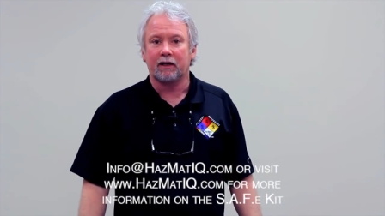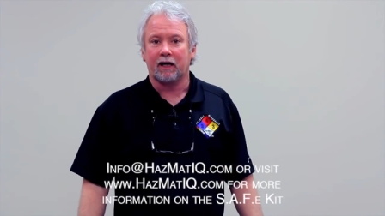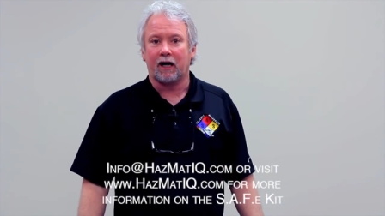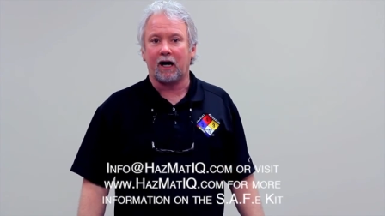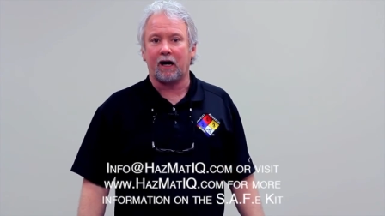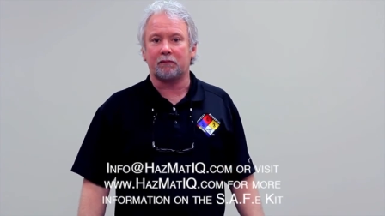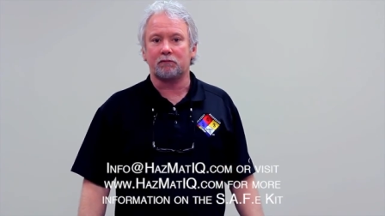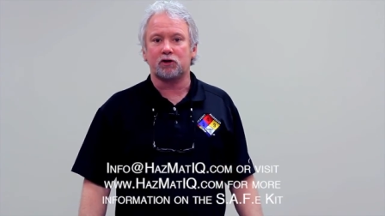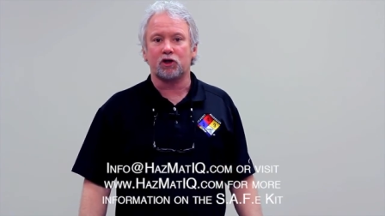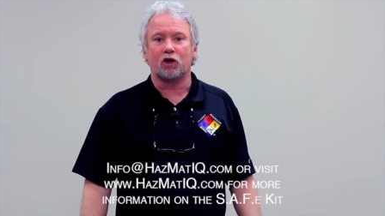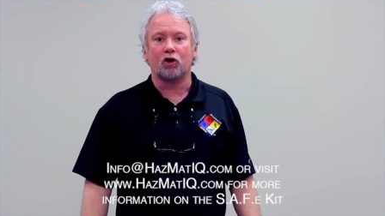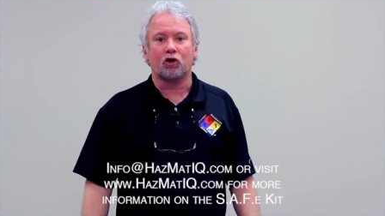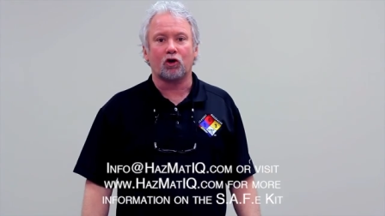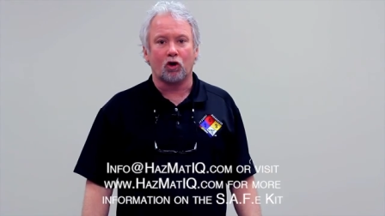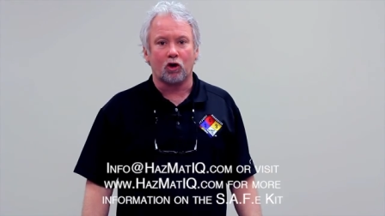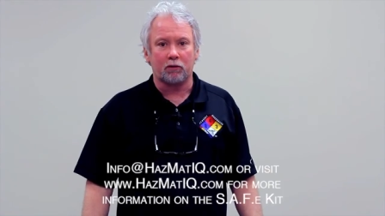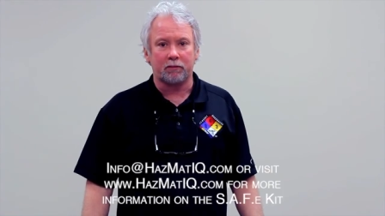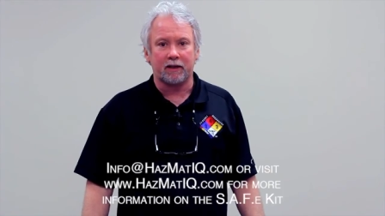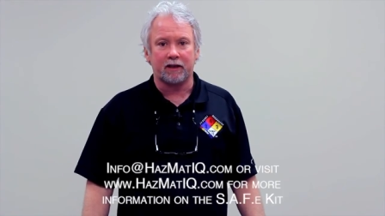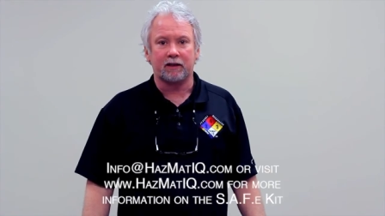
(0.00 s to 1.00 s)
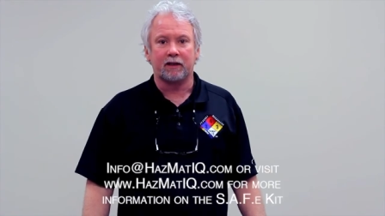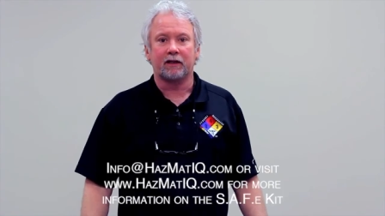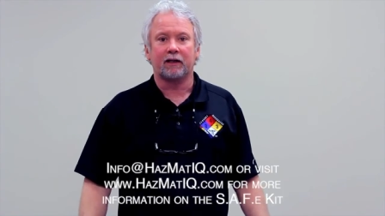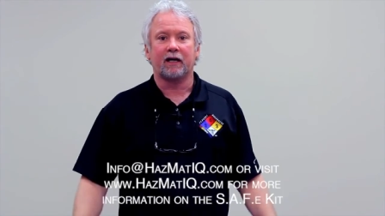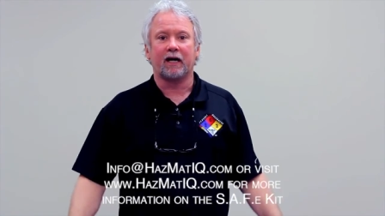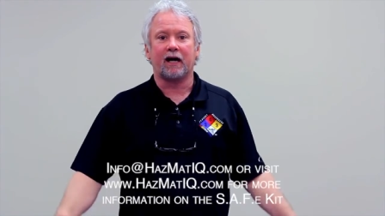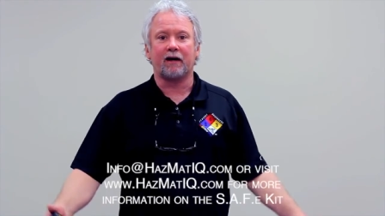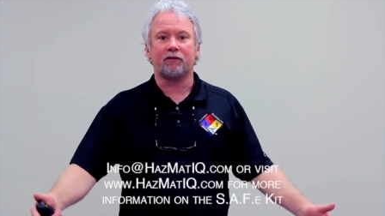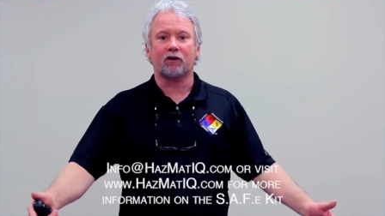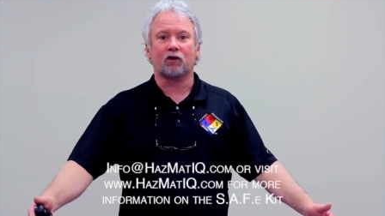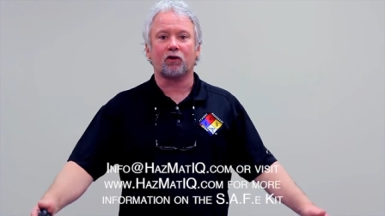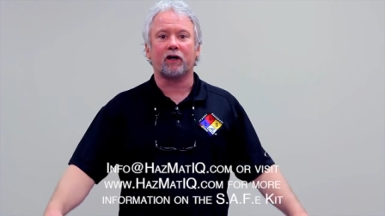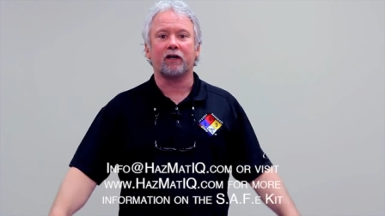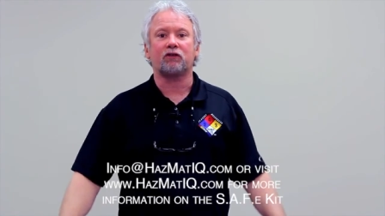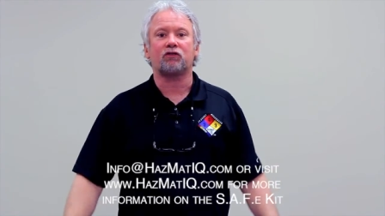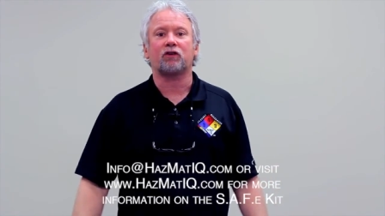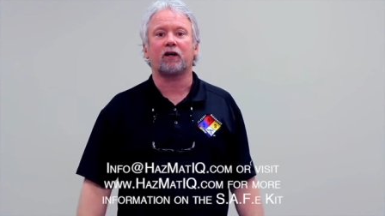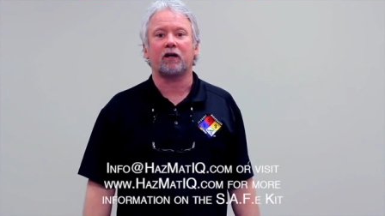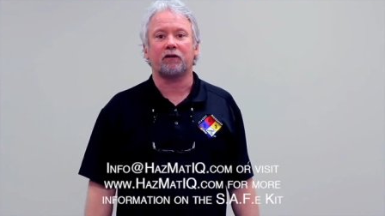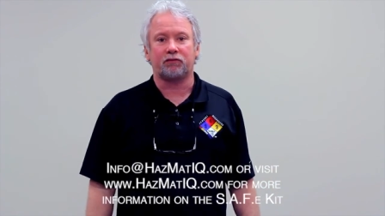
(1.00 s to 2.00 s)
I'm Joe Gorman. Have a
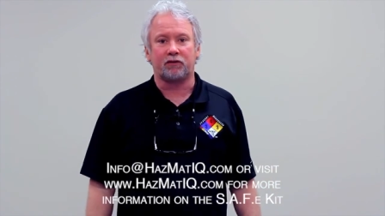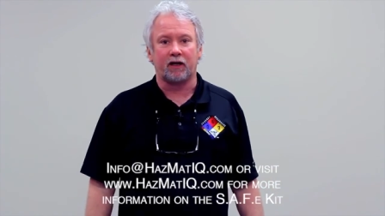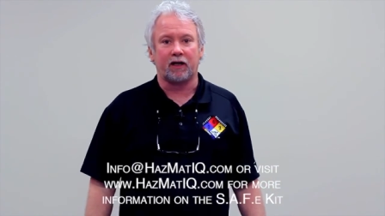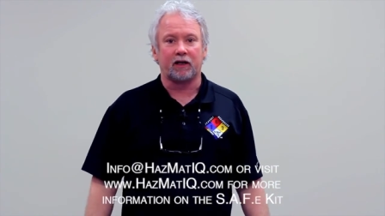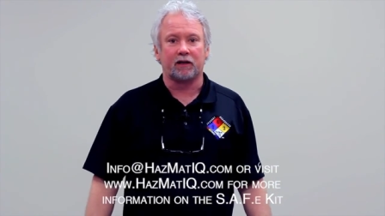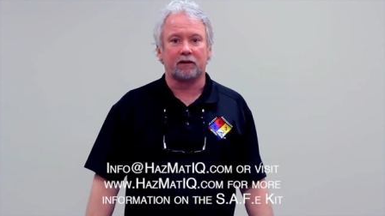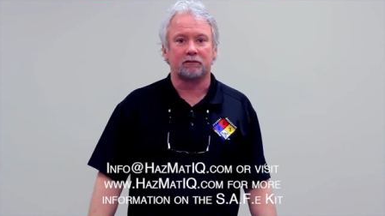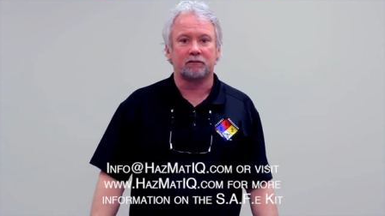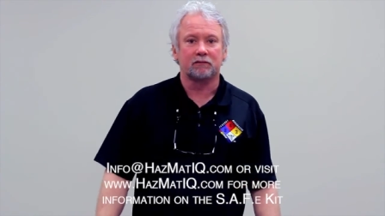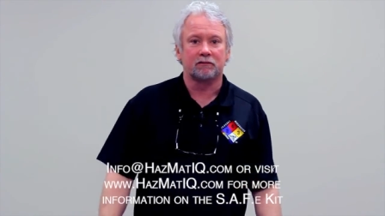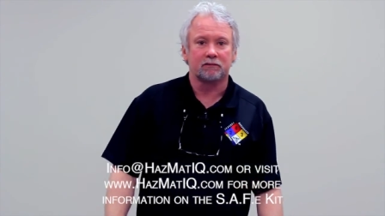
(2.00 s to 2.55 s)
great, safe day.